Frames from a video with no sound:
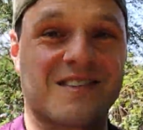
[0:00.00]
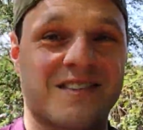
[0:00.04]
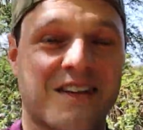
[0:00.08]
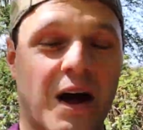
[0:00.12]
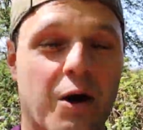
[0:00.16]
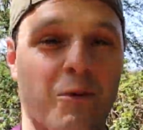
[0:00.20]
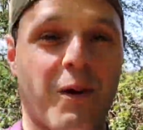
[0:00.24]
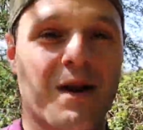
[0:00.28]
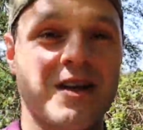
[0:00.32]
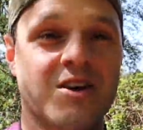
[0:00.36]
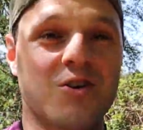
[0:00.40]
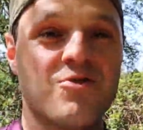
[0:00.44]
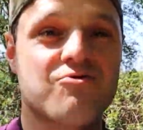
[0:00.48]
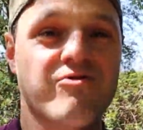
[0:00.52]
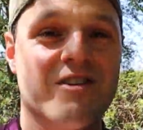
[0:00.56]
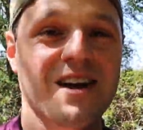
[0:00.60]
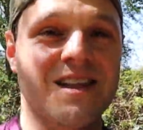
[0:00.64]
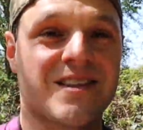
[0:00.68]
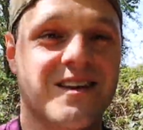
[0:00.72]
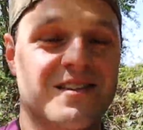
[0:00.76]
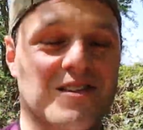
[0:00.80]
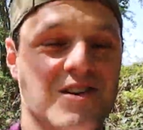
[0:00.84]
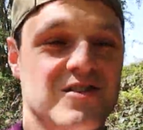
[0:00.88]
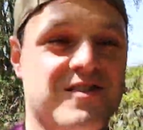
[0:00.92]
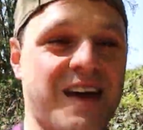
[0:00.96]
So when you
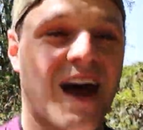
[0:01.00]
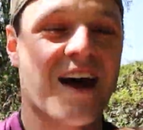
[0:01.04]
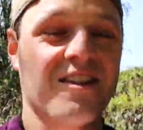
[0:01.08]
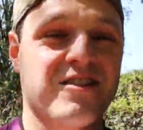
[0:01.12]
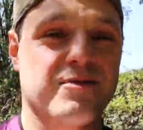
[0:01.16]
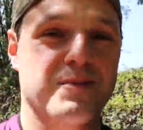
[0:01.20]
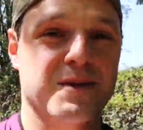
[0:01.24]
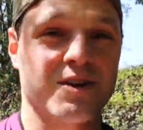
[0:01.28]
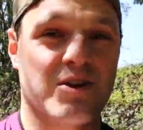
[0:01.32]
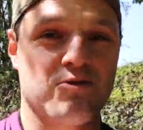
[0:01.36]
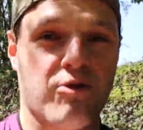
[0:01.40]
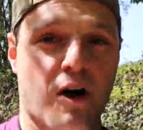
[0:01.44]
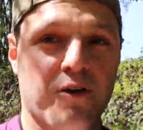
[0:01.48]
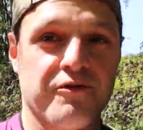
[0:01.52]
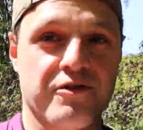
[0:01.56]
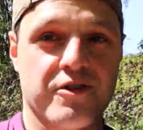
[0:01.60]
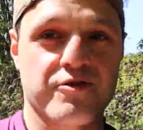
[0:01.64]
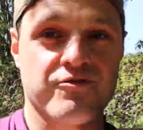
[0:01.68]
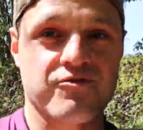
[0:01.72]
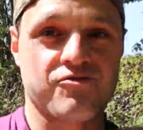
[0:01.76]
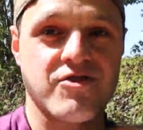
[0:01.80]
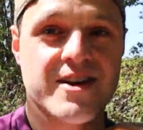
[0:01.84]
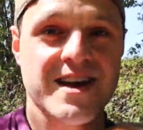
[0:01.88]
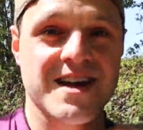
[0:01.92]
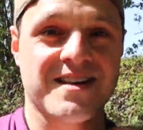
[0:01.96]
read the New Testament, you're
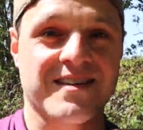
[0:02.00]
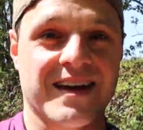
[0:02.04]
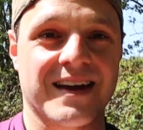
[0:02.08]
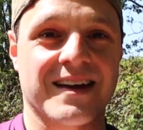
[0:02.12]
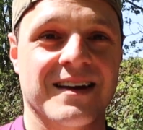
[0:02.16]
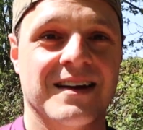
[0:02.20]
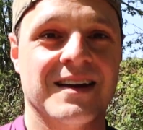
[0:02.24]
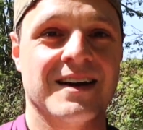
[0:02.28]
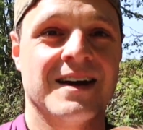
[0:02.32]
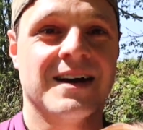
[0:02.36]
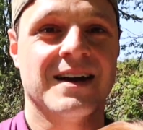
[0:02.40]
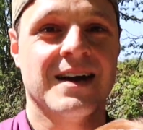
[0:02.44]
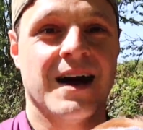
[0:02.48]
often reading